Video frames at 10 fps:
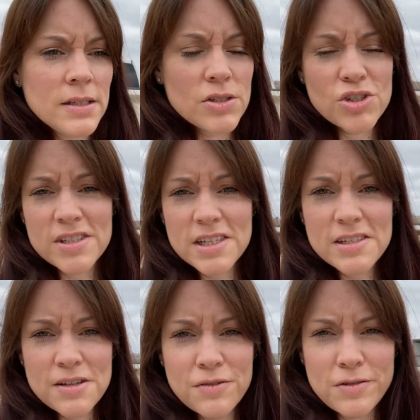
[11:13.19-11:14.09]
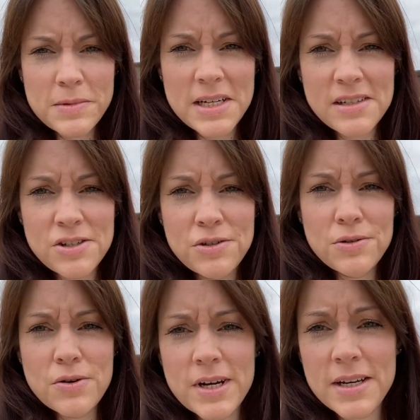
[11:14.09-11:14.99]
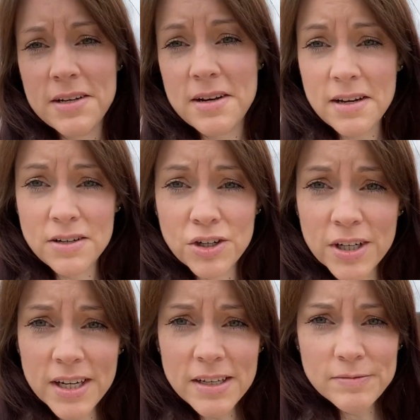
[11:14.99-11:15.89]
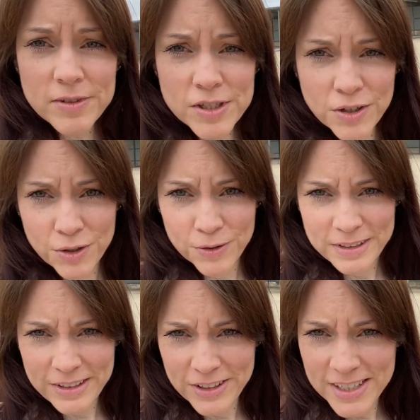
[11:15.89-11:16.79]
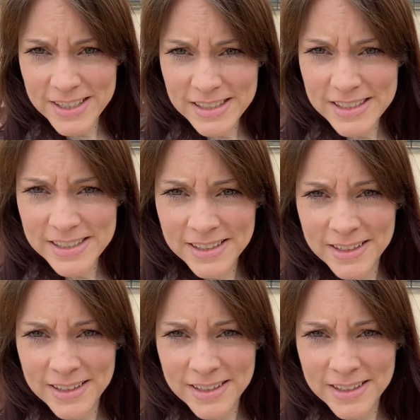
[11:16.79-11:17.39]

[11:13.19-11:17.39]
it's just easier for me to go ahead and unhook it. So there it is.